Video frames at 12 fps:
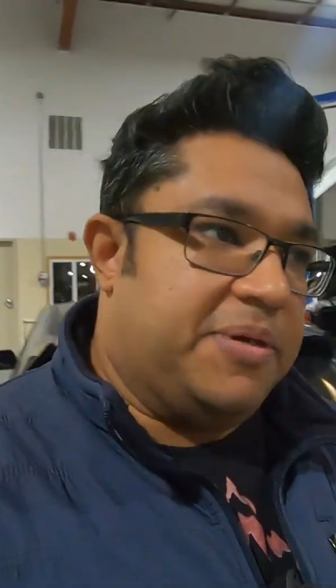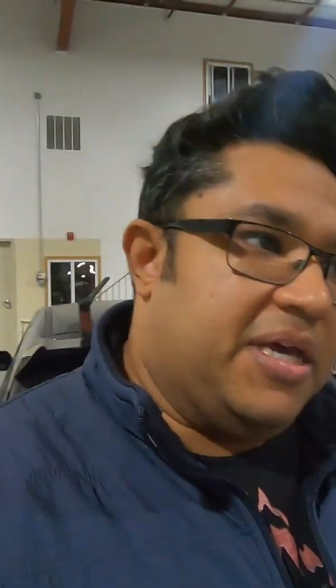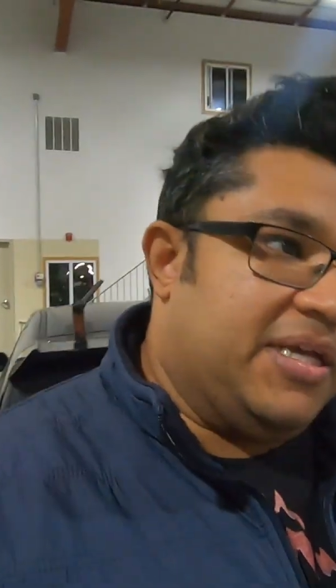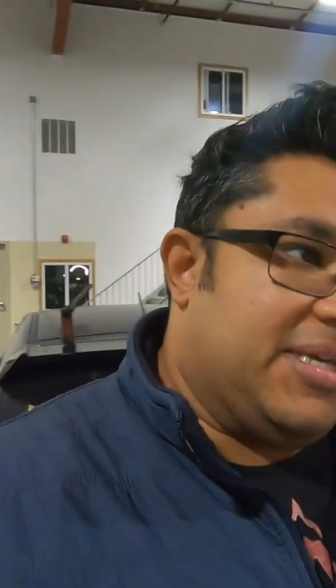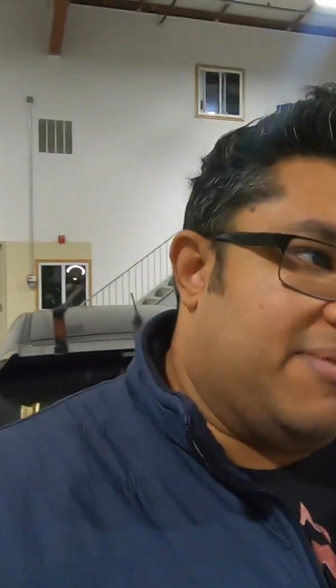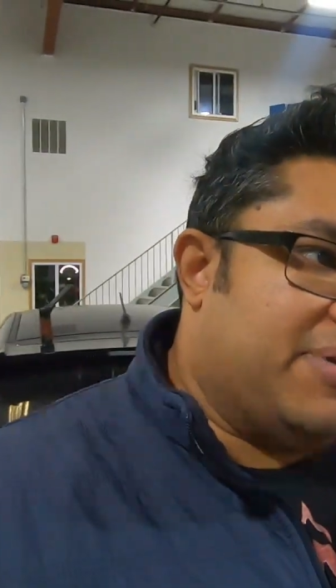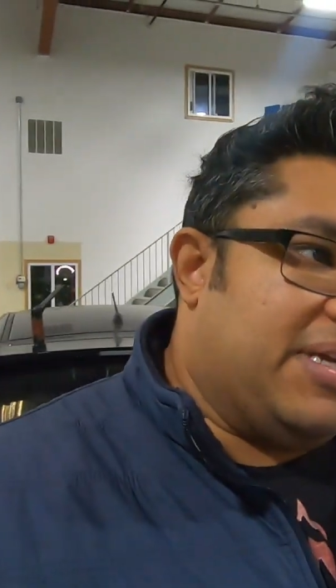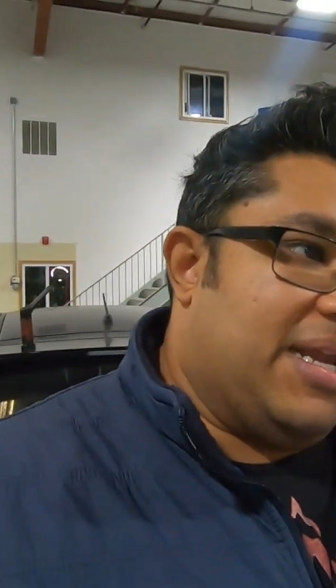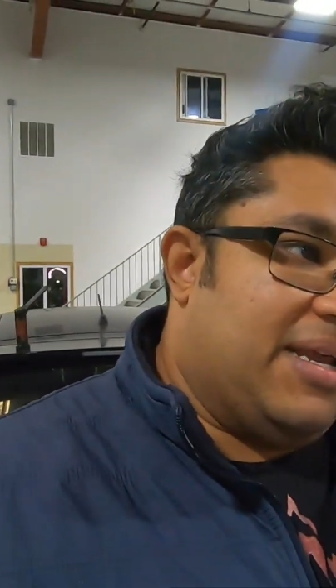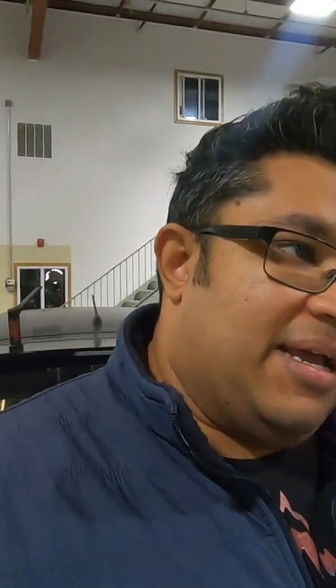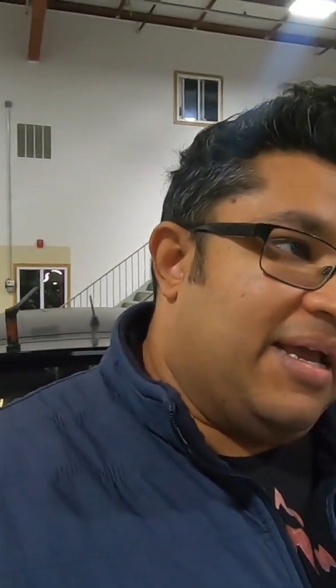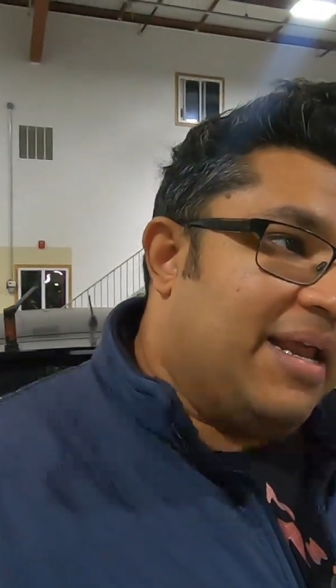because I've been
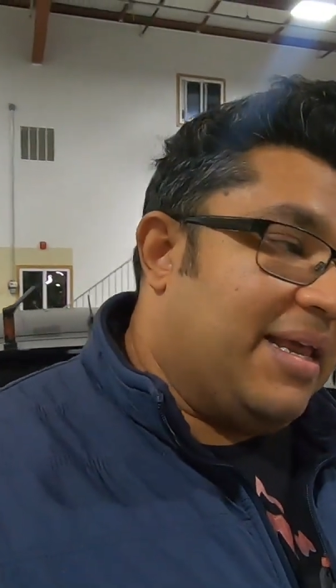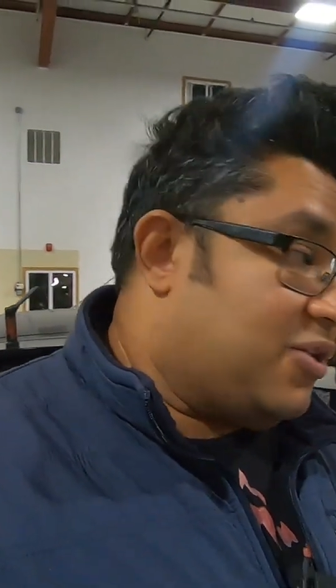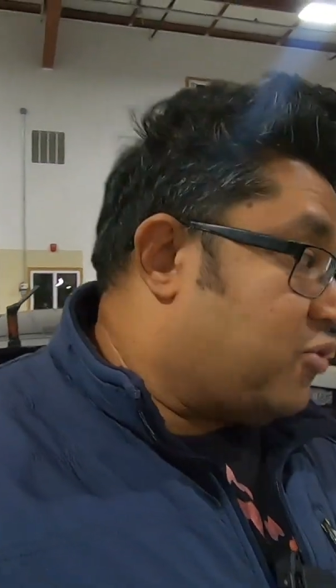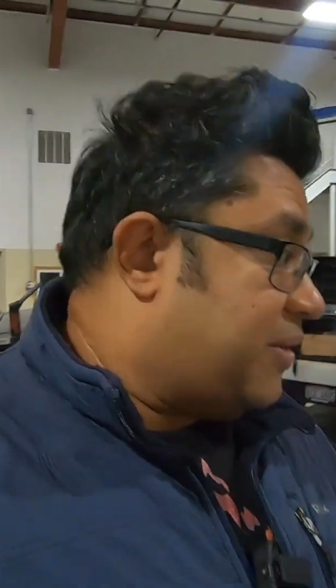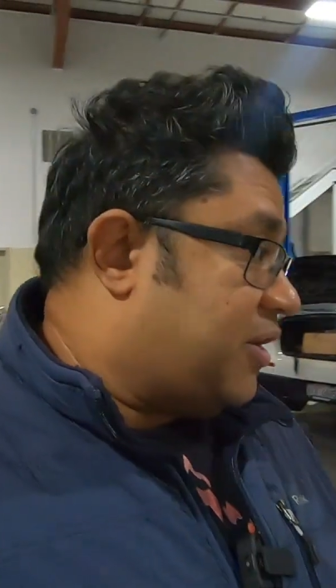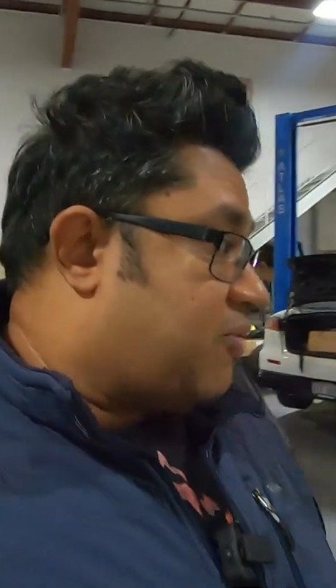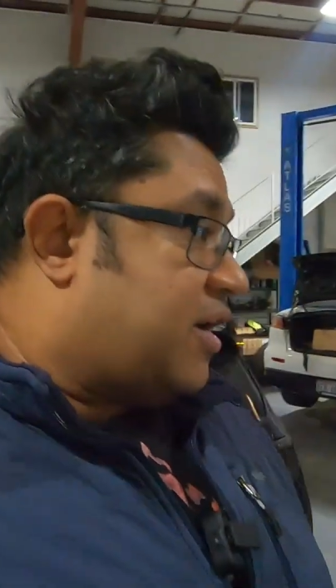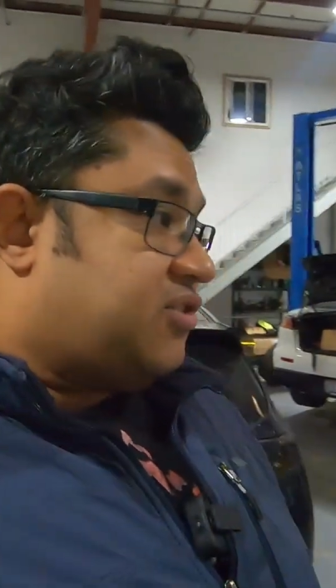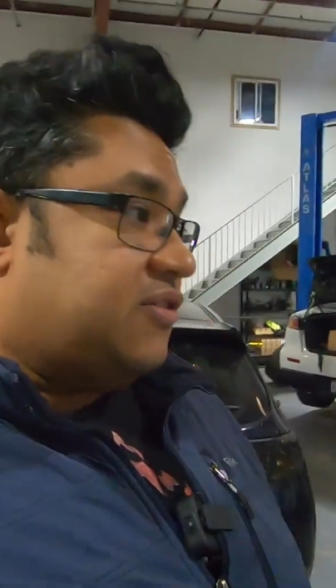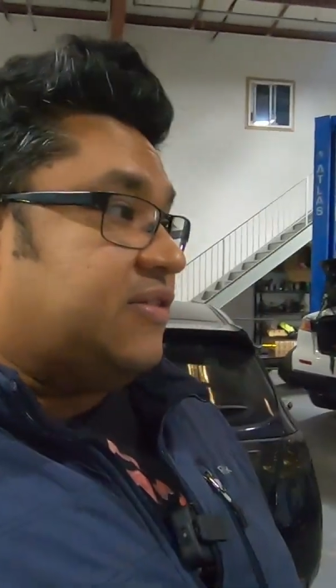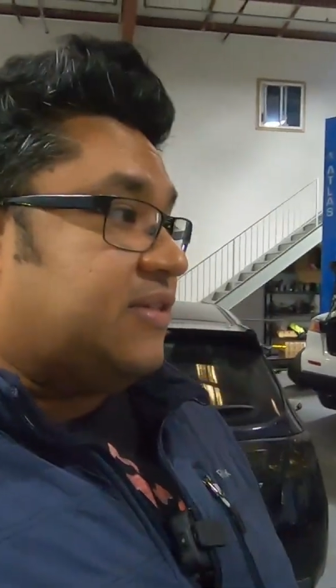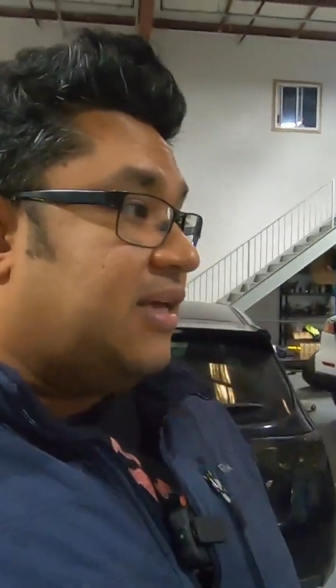getting too many
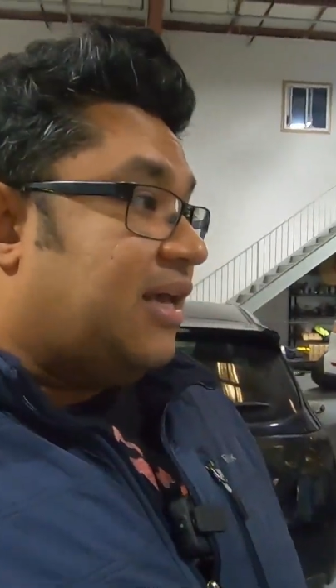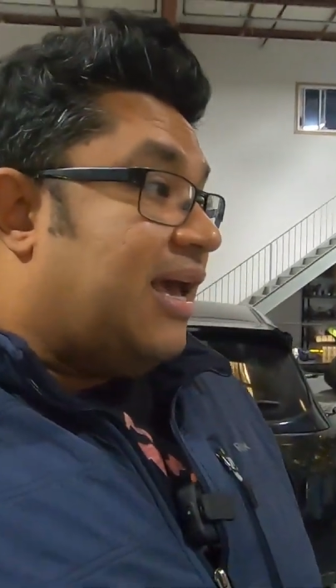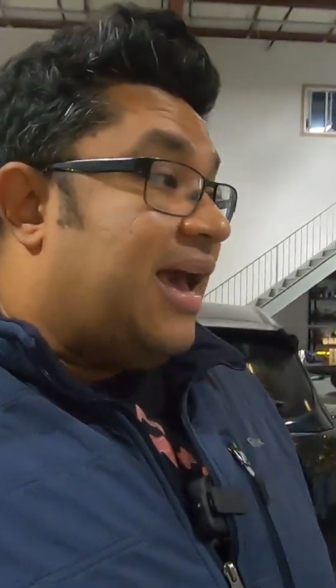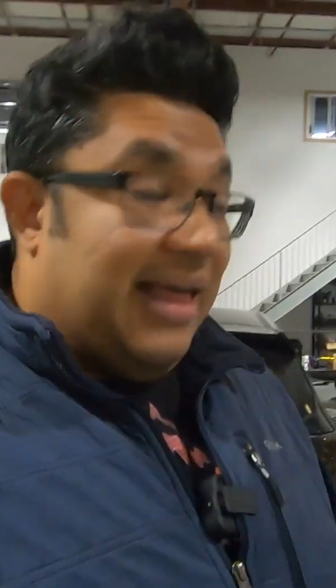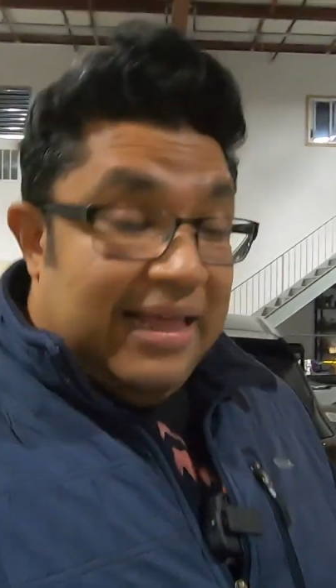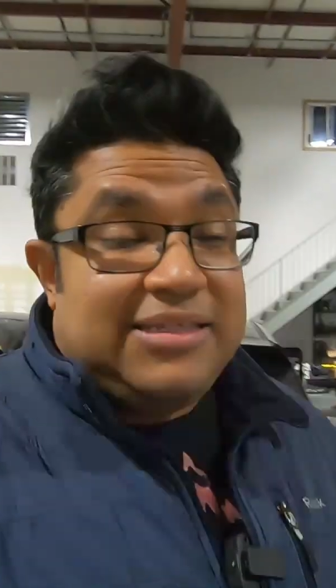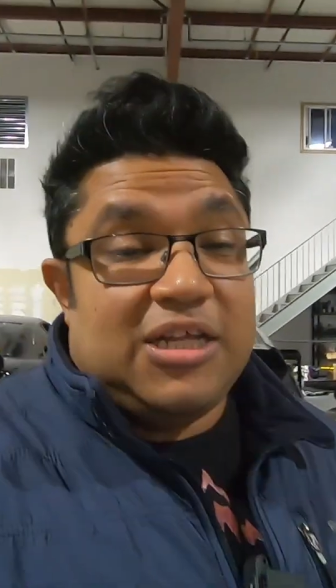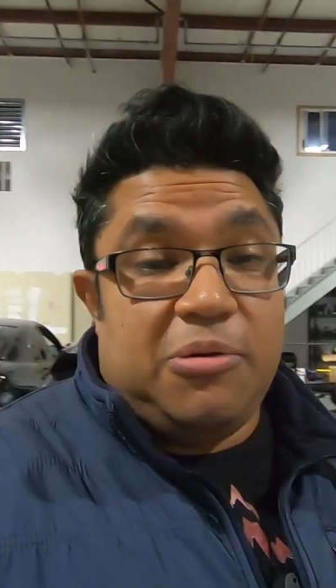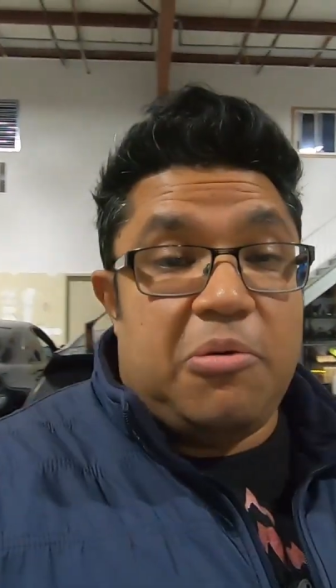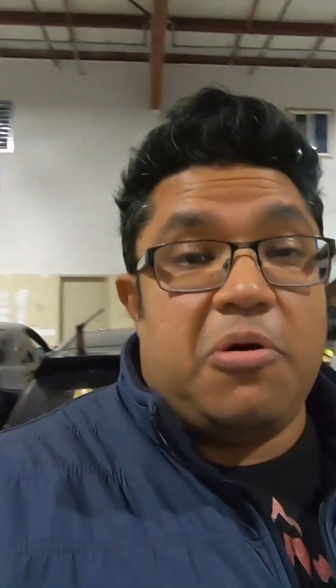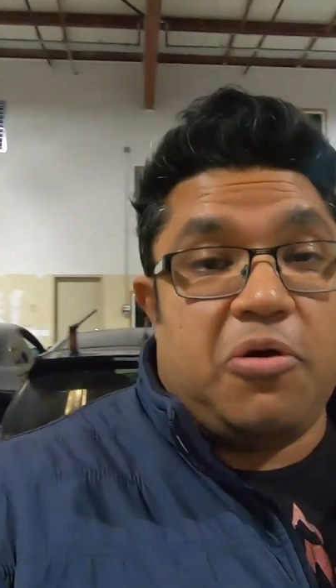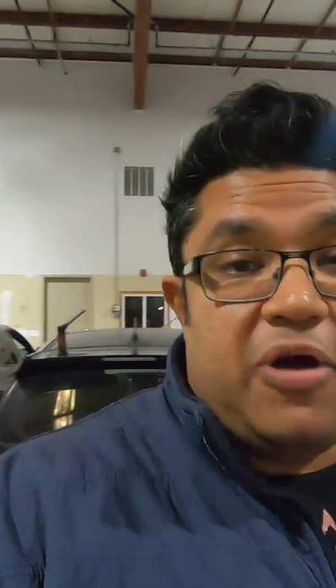questions. And that's the
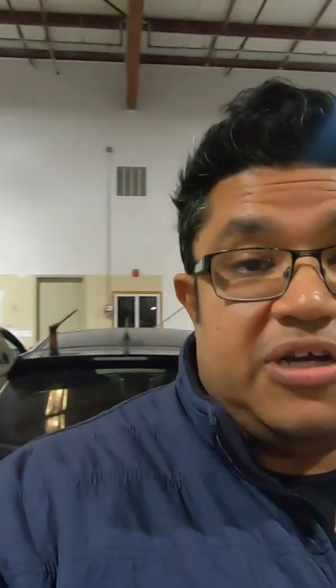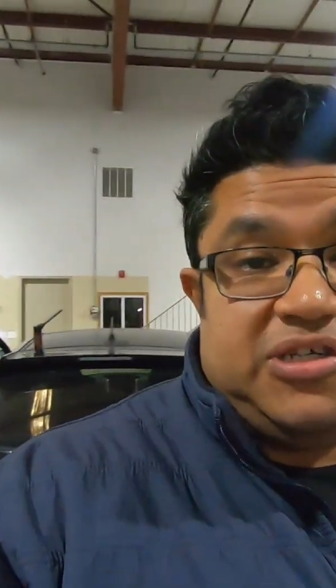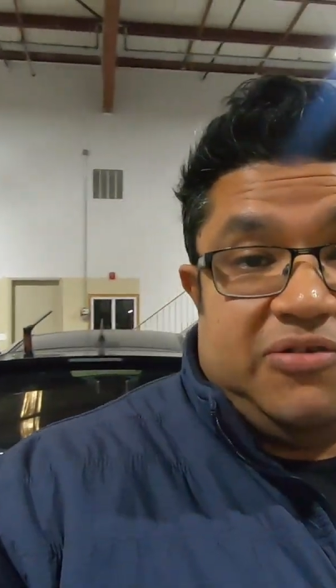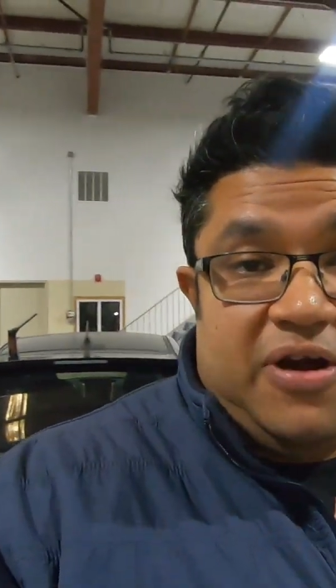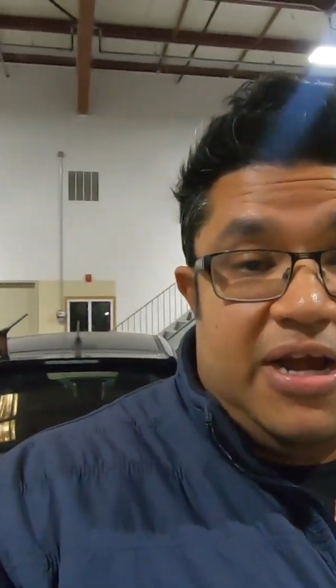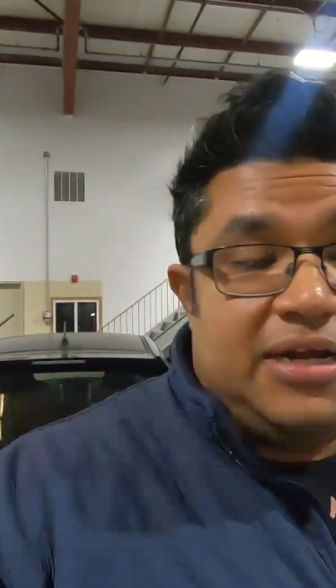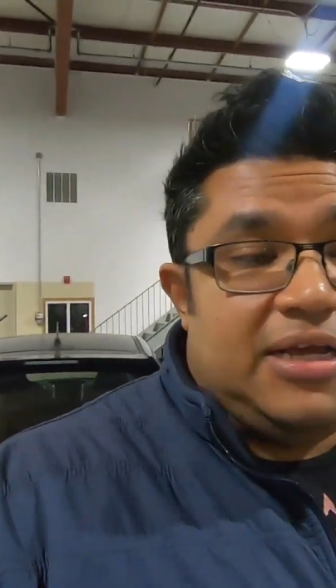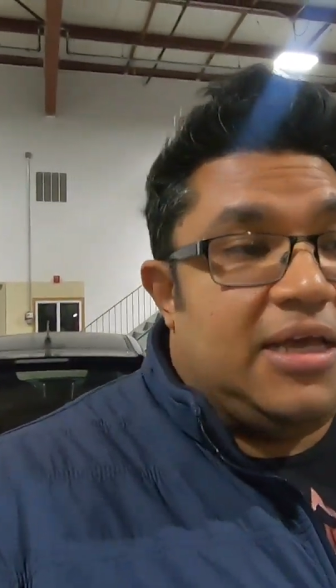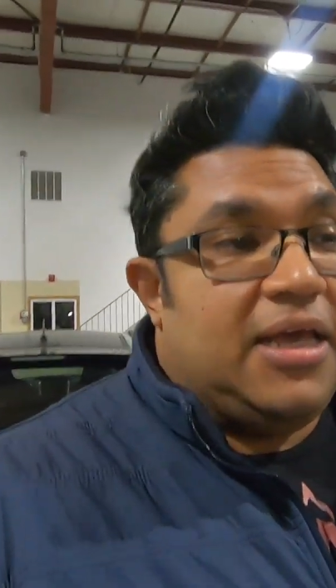number one question, right?